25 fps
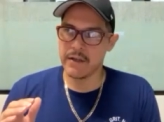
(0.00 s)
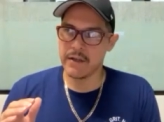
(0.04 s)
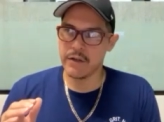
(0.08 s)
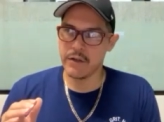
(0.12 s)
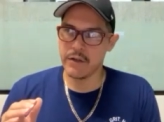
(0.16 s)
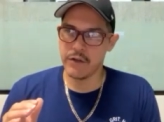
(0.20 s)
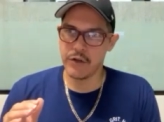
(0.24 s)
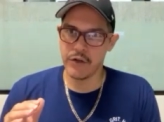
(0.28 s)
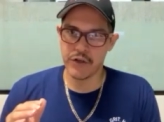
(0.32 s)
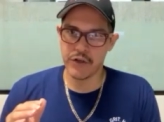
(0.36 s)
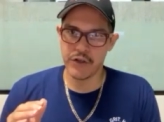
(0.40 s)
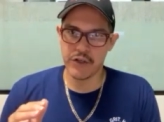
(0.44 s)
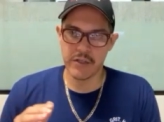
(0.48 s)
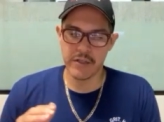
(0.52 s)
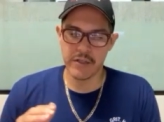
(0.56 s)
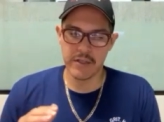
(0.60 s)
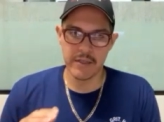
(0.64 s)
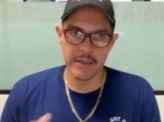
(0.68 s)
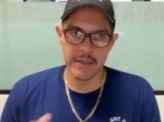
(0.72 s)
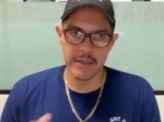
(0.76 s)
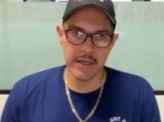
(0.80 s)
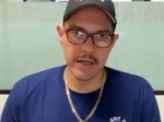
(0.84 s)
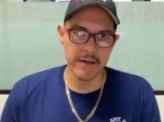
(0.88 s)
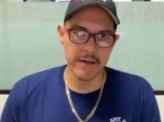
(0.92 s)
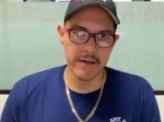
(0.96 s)
you're just
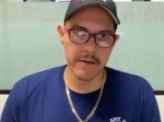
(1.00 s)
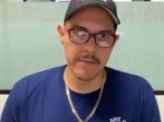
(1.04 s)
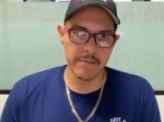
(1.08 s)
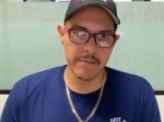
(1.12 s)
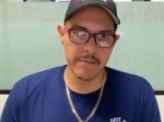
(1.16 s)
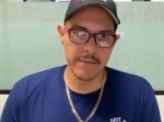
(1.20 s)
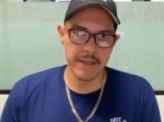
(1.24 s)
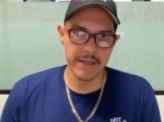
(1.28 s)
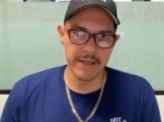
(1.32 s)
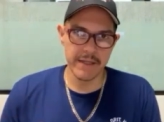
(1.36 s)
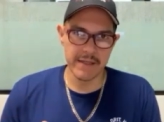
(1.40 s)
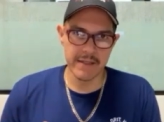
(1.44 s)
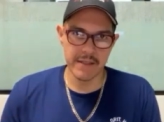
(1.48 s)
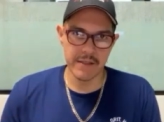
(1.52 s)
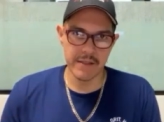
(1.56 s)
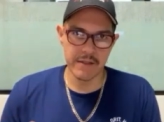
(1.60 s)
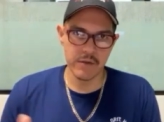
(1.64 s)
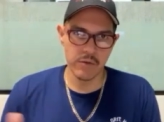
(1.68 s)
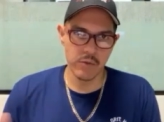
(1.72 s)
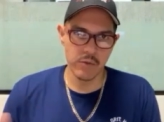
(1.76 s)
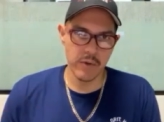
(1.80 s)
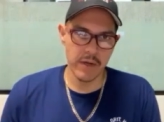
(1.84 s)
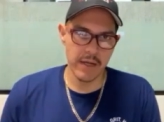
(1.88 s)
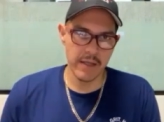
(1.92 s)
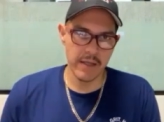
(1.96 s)
done because in the
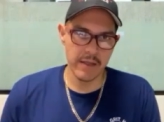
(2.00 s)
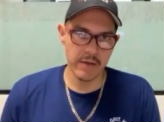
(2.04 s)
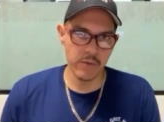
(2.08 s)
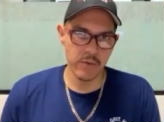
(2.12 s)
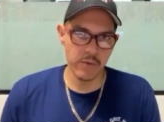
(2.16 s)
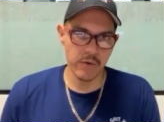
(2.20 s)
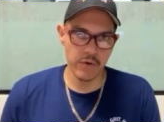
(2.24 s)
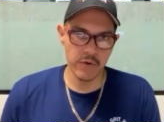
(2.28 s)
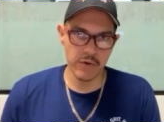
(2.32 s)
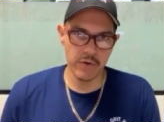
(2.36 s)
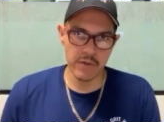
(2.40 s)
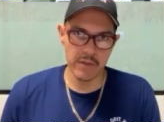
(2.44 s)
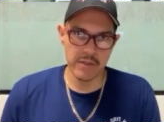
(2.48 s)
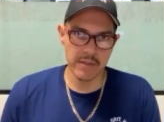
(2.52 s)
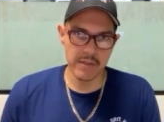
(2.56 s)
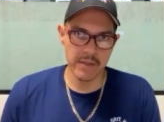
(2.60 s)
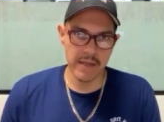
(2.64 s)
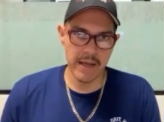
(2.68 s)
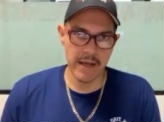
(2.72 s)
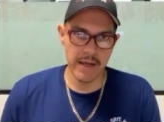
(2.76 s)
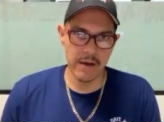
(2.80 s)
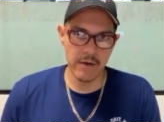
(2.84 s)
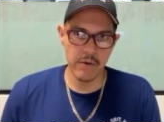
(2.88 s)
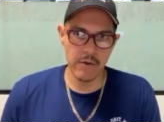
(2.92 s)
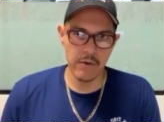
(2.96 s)
way the world is
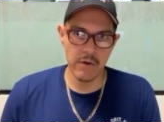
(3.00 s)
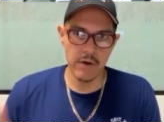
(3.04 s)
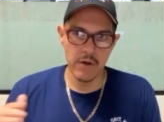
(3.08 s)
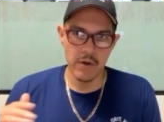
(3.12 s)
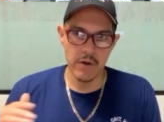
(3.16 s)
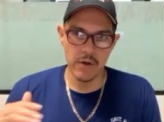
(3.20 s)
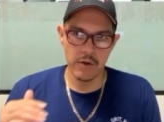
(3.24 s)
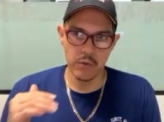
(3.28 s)
now,